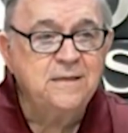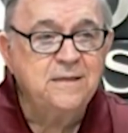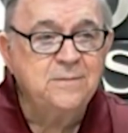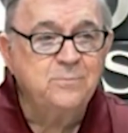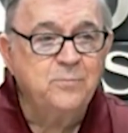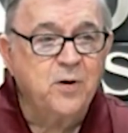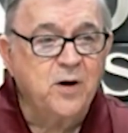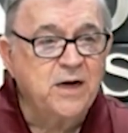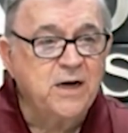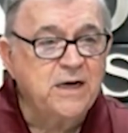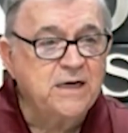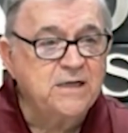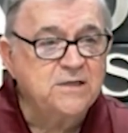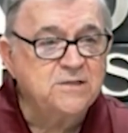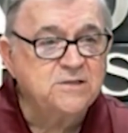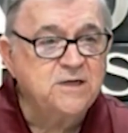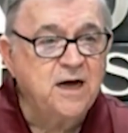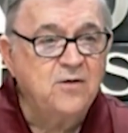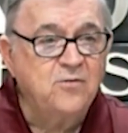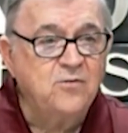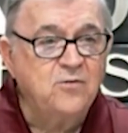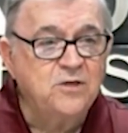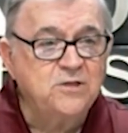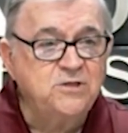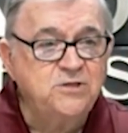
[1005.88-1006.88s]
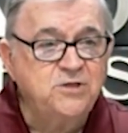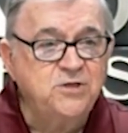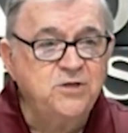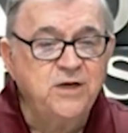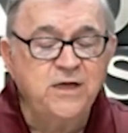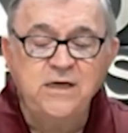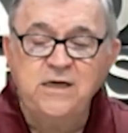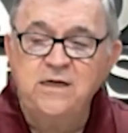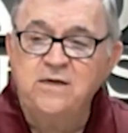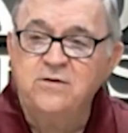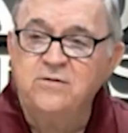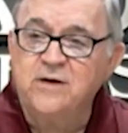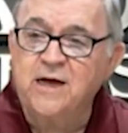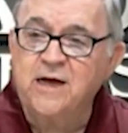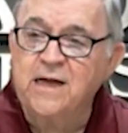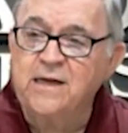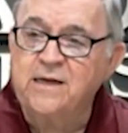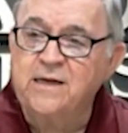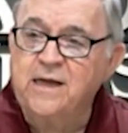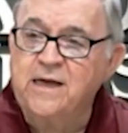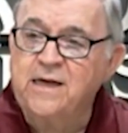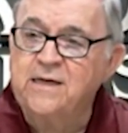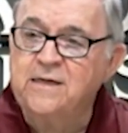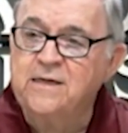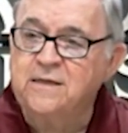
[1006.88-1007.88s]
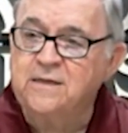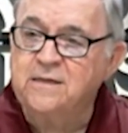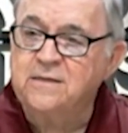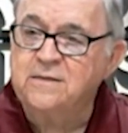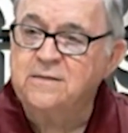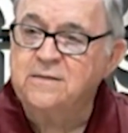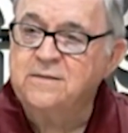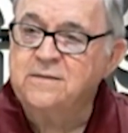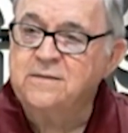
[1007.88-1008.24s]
Prayer is not what you need right now."